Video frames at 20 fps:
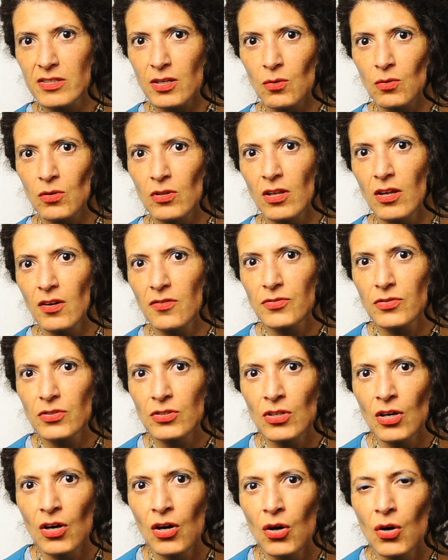I would love to
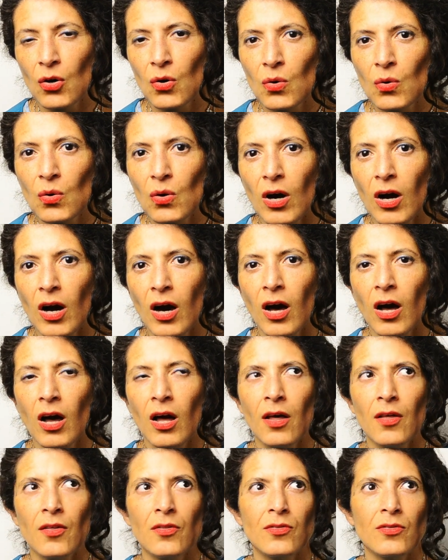know,
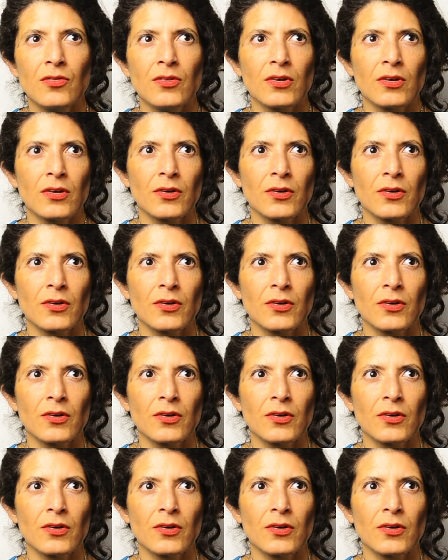and